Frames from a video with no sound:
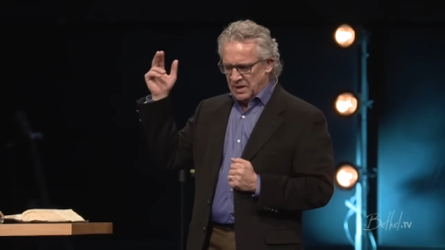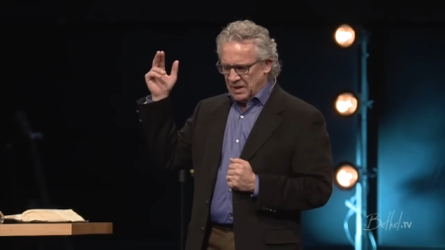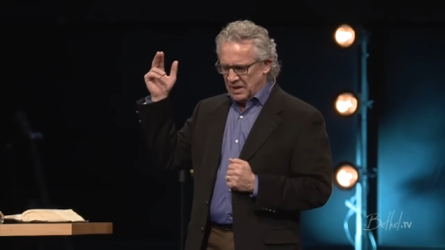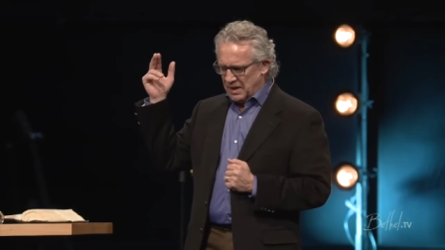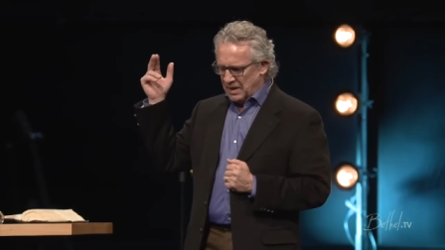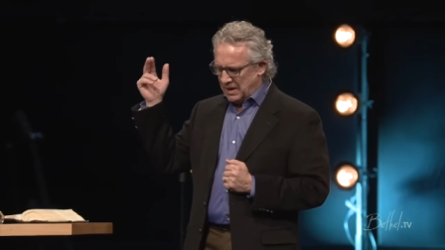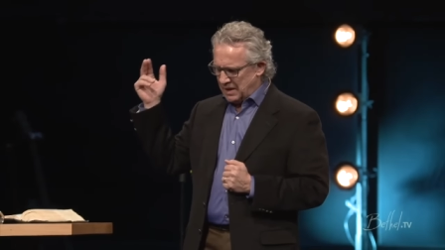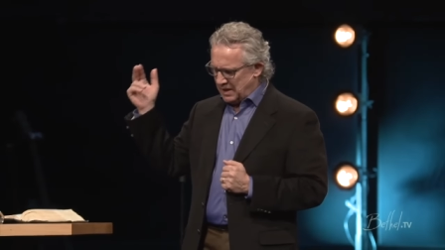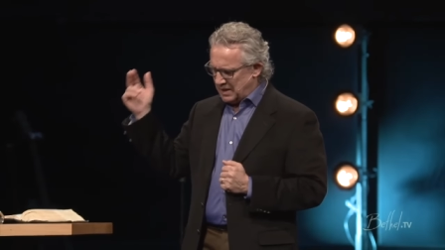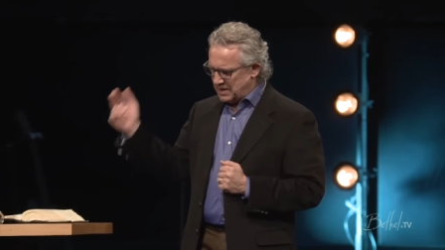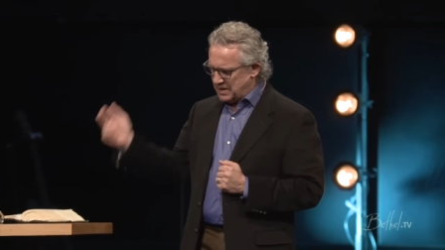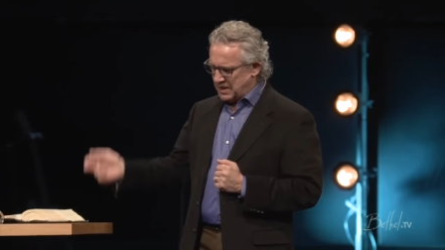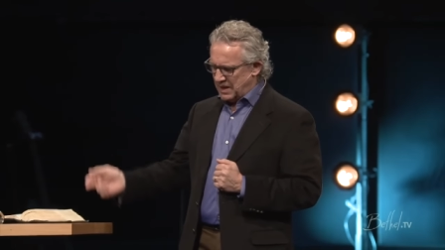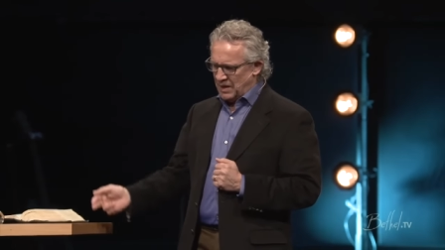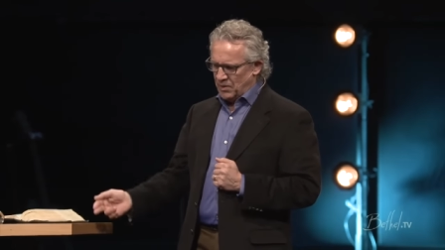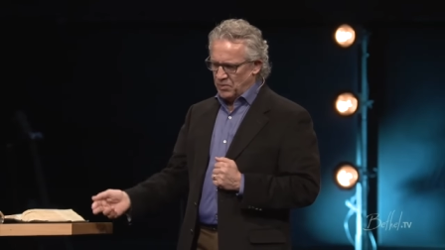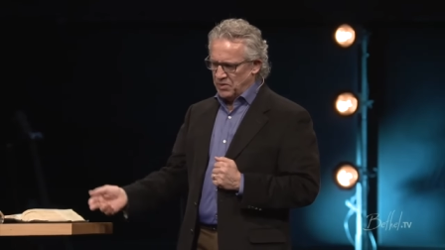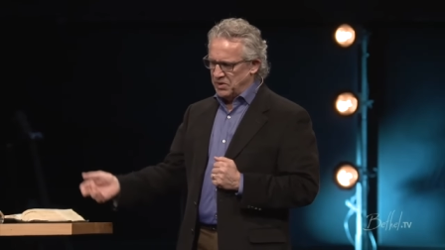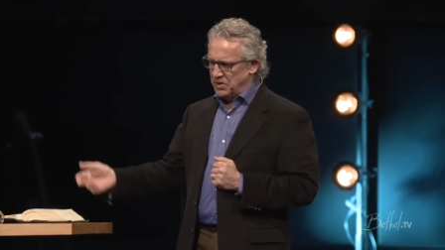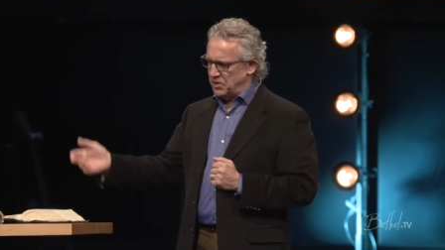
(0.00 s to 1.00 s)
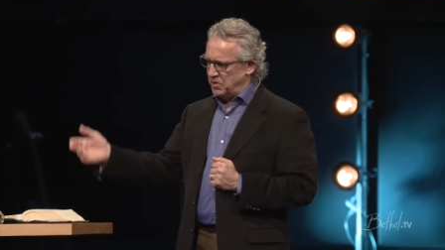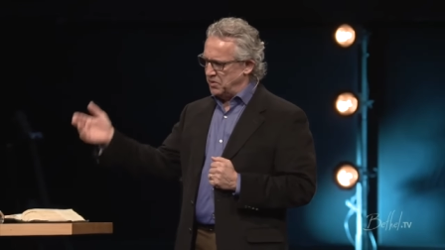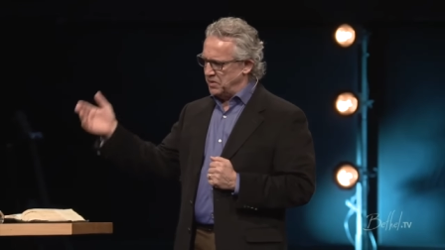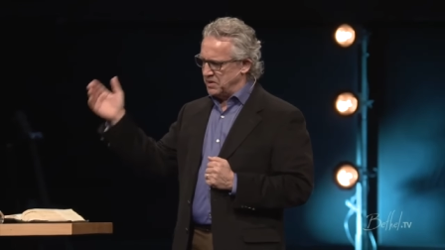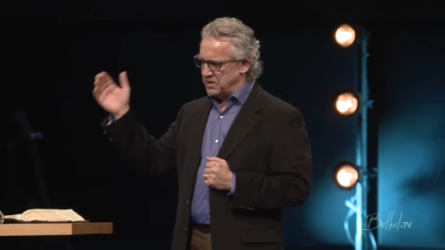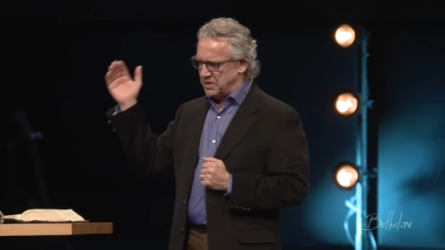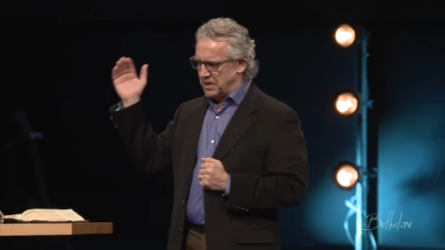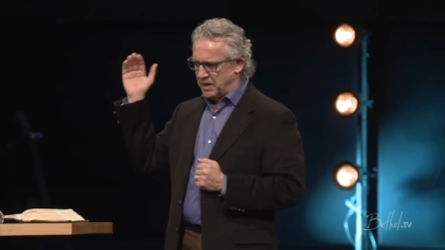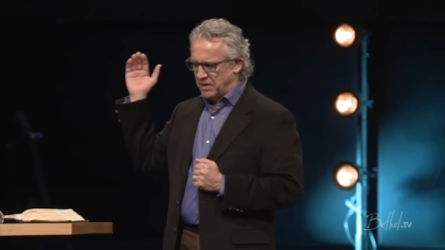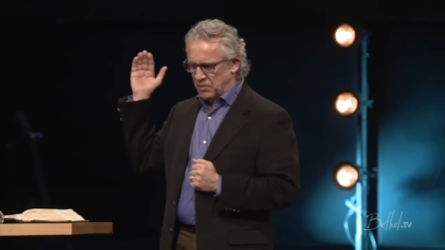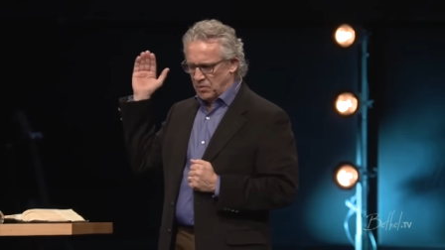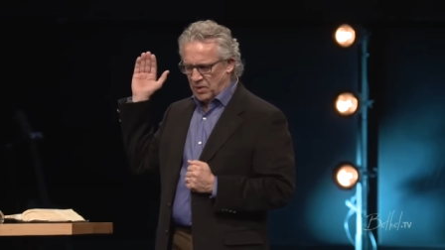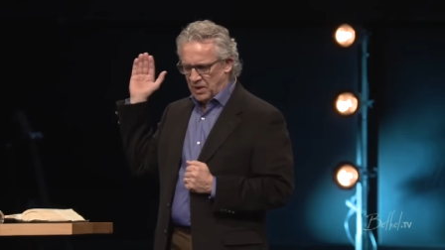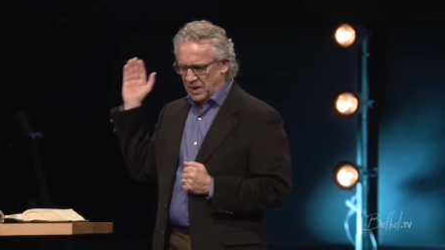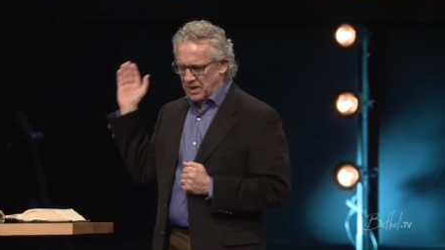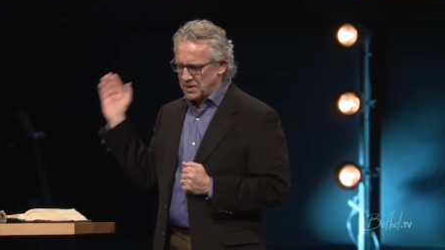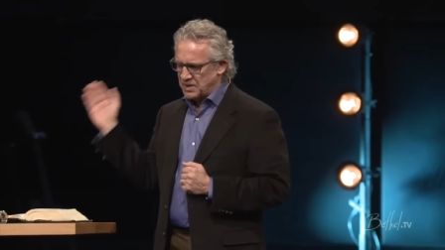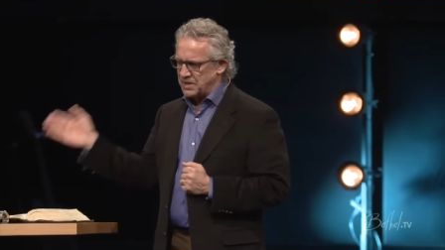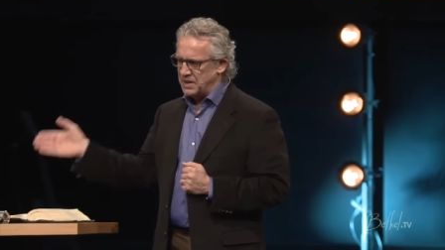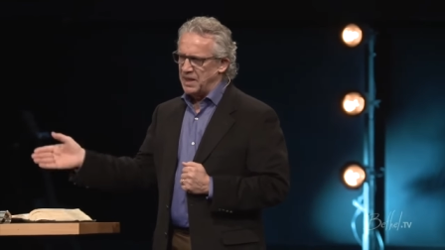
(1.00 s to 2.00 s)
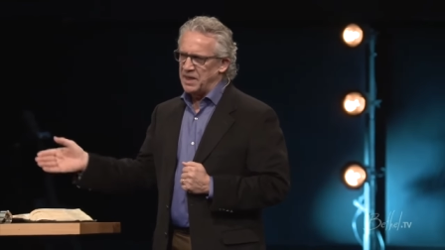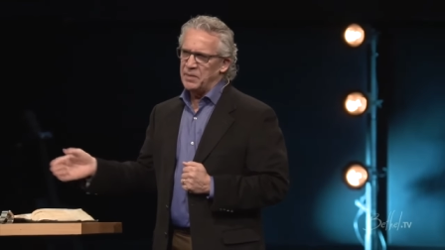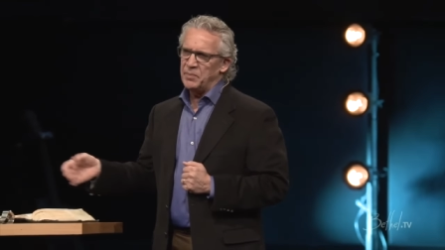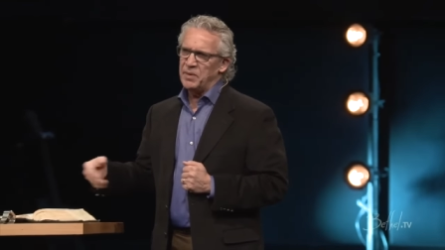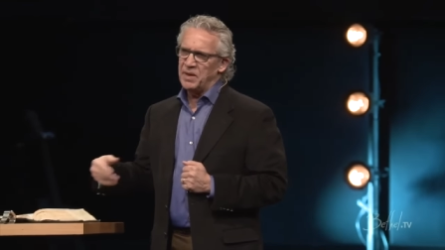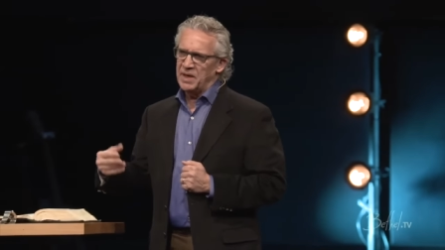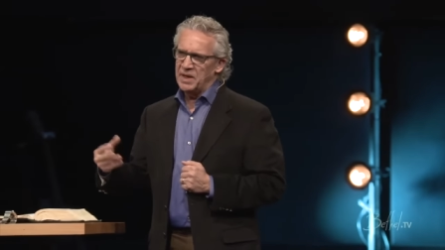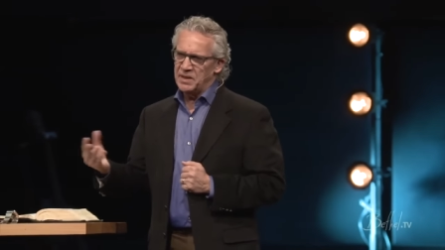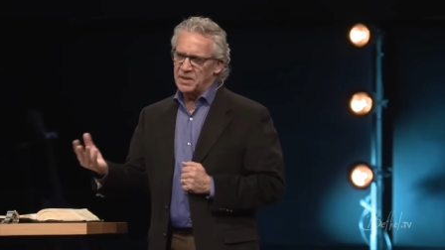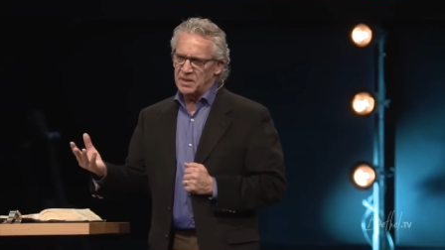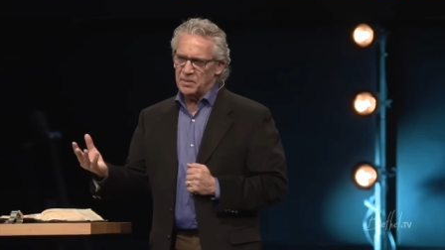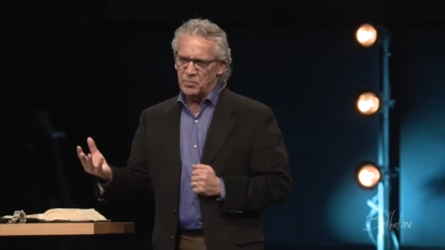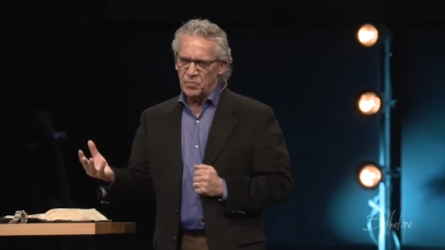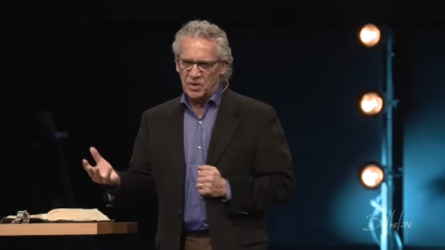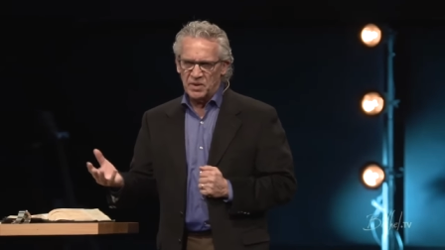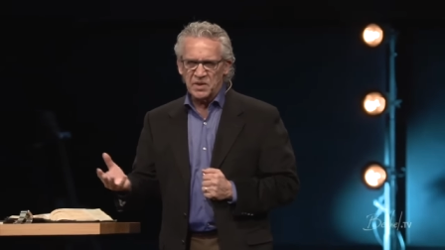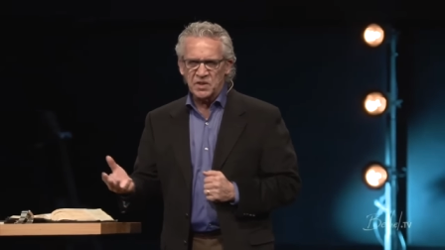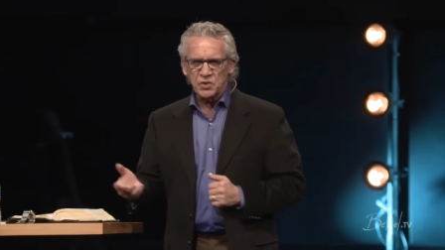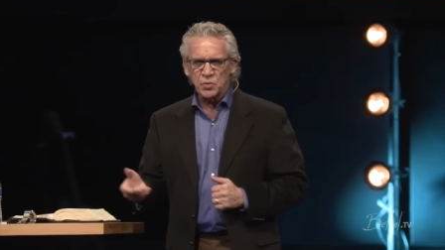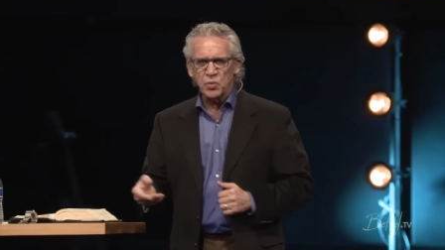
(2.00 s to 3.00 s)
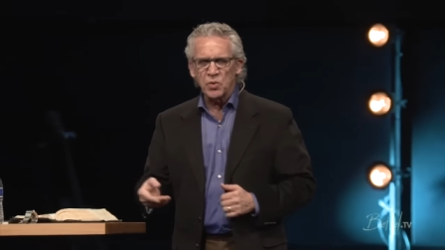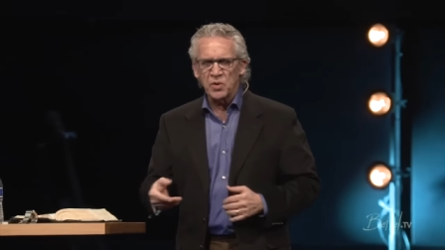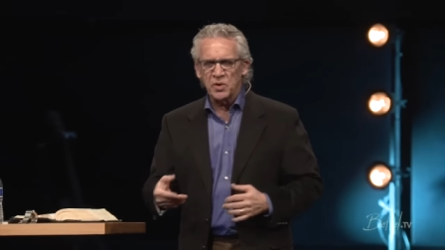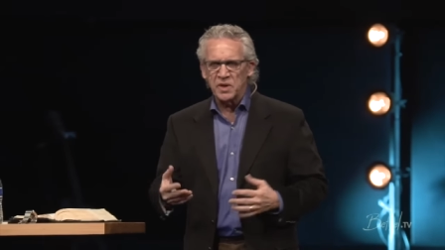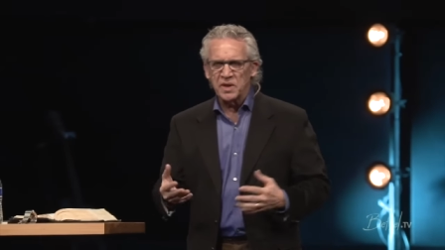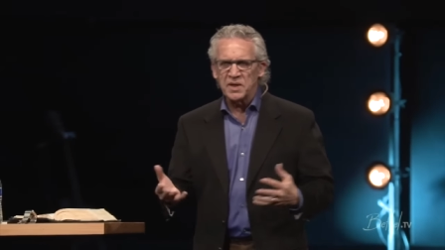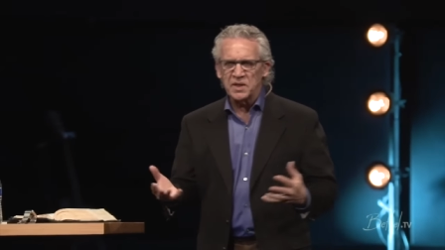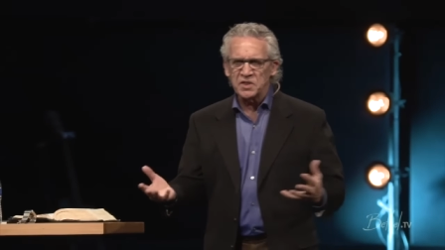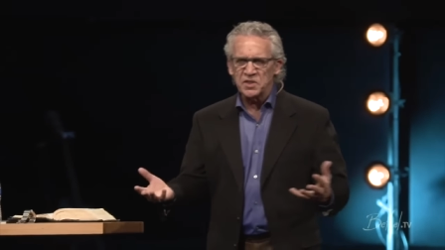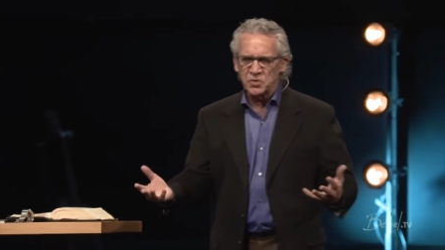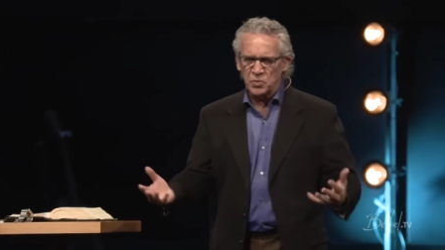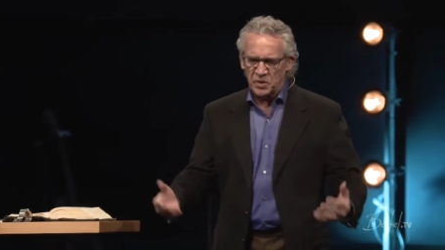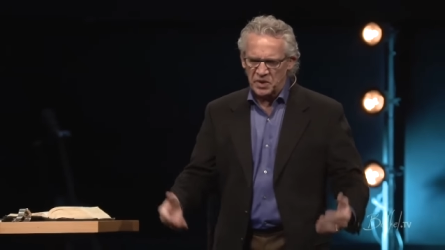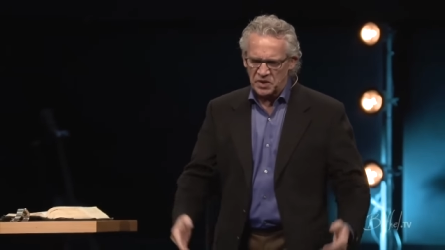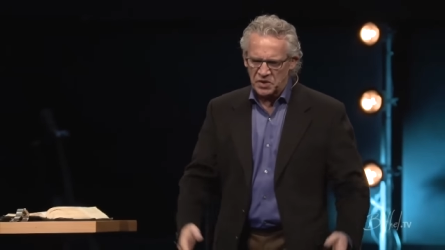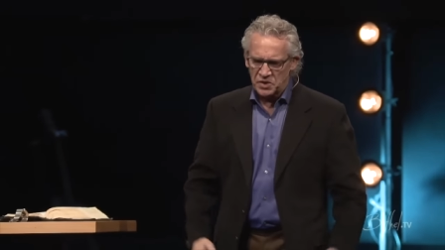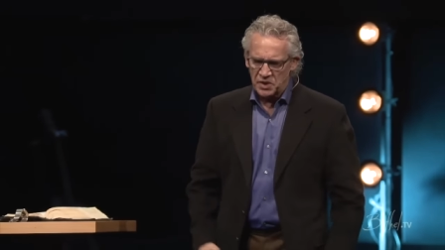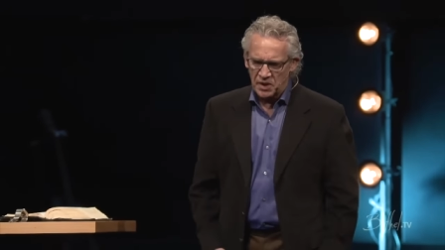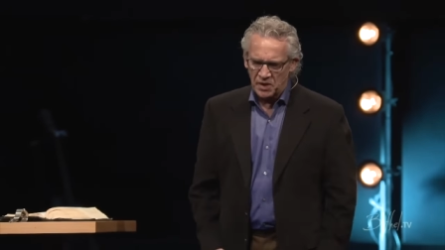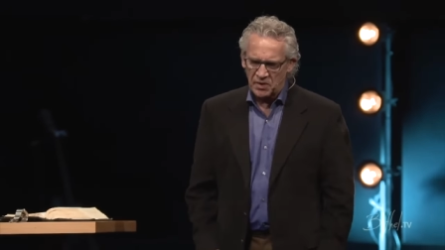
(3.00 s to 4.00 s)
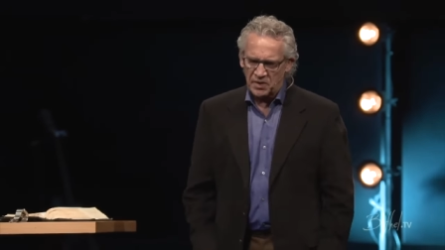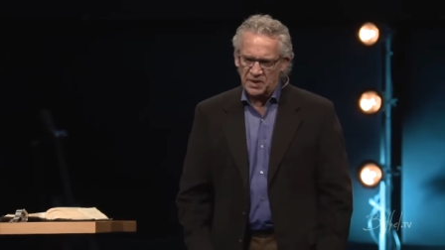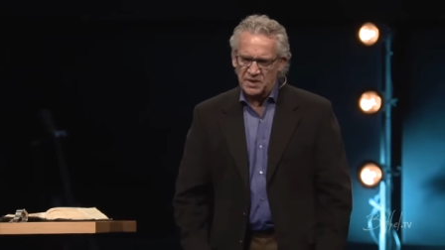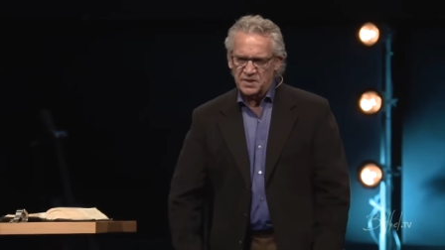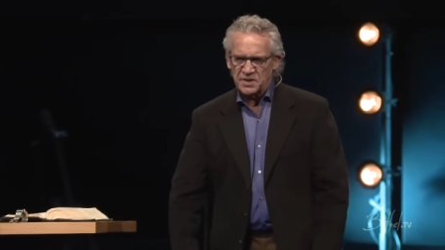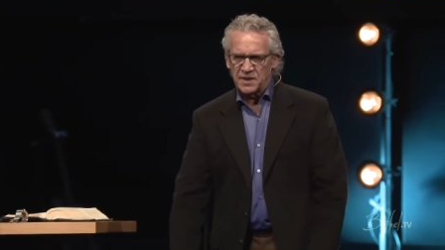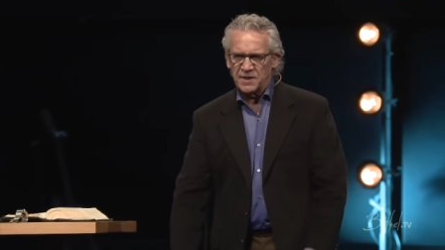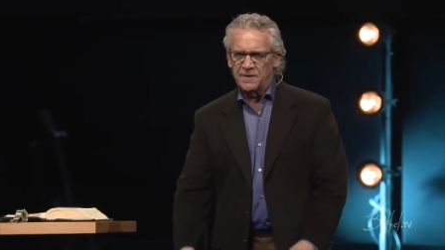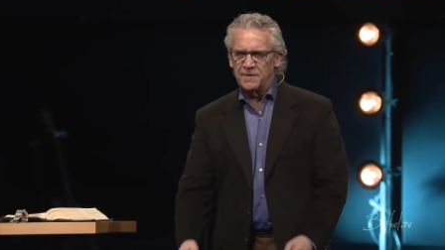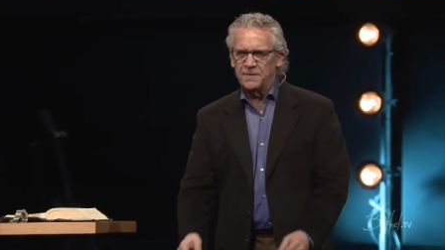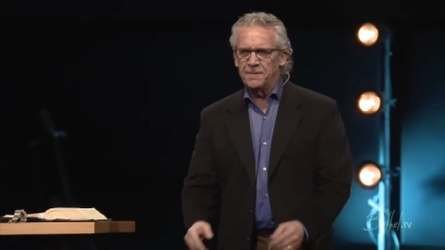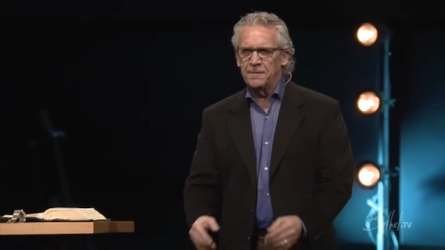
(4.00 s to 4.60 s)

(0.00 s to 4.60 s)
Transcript: And he said, I wouldn't do this otherwise. And then he began to bring this word. And this is what he shared. He said,